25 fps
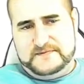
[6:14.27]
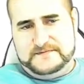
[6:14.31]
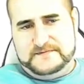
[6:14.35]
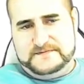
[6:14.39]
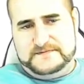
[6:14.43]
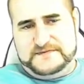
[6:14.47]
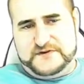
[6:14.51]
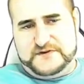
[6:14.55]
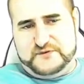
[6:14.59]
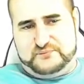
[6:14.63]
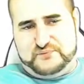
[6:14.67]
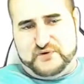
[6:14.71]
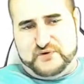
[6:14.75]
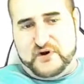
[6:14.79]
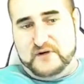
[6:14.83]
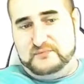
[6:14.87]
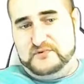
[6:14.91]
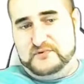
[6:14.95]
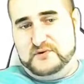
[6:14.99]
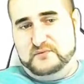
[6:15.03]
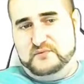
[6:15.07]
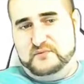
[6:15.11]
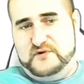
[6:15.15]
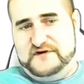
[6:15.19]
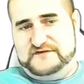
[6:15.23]
the
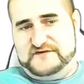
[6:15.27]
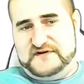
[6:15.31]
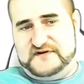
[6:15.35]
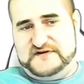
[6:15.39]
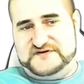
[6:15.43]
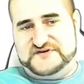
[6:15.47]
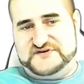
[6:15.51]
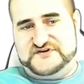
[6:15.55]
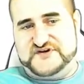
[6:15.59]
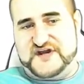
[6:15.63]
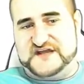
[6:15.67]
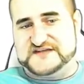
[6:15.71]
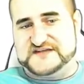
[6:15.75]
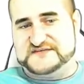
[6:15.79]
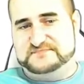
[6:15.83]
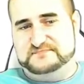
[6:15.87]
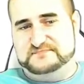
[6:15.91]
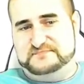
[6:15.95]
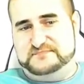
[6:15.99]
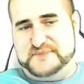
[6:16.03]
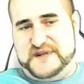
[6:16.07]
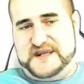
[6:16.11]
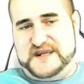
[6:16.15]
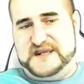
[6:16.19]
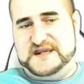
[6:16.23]
problem with it
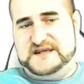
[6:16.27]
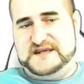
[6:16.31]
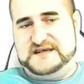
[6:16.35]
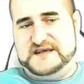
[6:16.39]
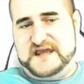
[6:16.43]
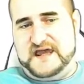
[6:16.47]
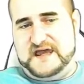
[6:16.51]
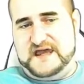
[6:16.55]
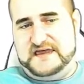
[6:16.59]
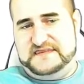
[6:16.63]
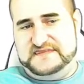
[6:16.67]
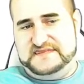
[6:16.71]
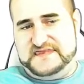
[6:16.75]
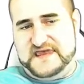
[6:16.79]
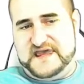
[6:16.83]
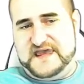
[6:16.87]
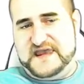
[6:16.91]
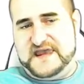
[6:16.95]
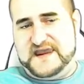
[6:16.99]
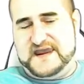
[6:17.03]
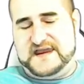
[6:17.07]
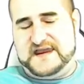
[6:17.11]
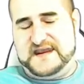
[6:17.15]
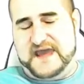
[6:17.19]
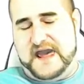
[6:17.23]
just being
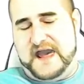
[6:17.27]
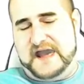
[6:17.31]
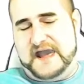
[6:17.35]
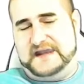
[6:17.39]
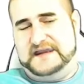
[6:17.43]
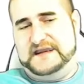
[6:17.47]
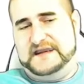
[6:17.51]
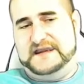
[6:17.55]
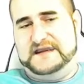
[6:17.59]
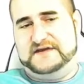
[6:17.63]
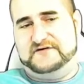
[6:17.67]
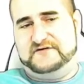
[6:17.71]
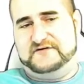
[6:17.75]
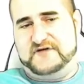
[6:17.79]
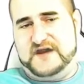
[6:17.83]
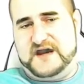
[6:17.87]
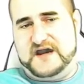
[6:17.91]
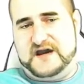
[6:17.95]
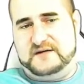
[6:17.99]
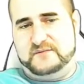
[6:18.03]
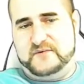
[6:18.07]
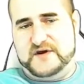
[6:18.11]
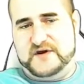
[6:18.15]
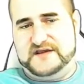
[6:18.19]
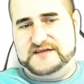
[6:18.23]
there and hanging
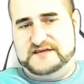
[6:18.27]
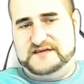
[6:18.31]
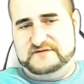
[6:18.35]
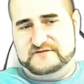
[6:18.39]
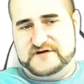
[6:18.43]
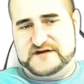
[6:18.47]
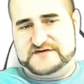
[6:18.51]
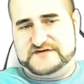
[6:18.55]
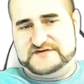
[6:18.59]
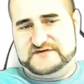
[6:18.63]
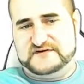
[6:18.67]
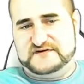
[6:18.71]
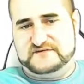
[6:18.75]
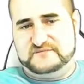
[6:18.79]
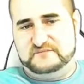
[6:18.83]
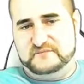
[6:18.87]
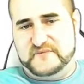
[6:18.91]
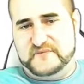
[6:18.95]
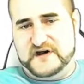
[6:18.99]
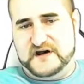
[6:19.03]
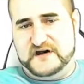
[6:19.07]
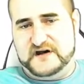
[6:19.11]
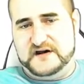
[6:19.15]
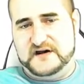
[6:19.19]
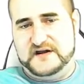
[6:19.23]
around where the rest of them
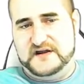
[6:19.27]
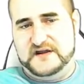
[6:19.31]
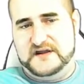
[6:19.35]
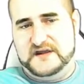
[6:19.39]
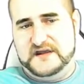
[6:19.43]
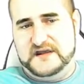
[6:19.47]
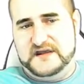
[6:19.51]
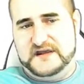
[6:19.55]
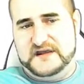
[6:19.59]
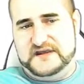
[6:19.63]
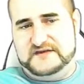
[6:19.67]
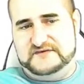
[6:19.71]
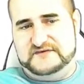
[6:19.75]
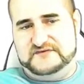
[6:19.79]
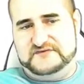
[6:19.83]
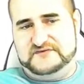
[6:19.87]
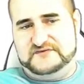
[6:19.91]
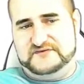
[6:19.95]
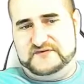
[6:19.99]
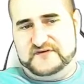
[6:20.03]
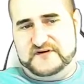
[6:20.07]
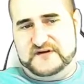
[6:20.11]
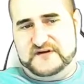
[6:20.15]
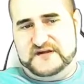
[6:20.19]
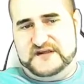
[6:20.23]
are
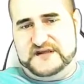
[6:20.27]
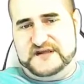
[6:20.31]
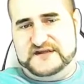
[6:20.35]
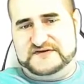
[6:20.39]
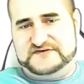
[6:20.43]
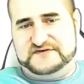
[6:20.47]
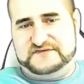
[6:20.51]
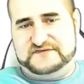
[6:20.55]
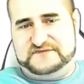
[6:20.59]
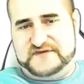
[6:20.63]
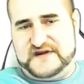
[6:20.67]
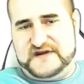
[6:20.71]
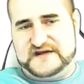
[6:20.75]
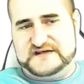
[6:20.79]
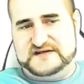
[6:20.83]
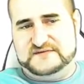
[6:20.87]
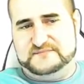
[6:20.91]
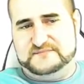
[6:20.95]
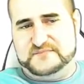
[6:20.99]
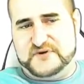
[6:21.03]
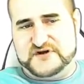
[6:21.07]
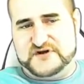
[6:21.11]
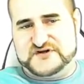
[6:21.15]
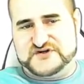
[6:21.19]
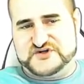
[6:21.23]
is it's affected
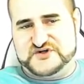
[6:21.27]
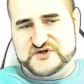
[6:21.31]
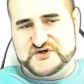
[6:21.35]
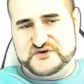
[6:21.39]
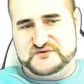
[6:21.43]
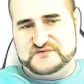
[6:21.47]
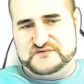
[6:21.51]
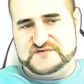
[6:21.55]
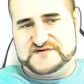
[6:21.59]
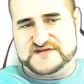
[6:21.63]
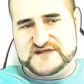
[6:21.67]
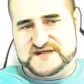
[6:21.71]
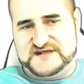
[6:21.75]
by shields.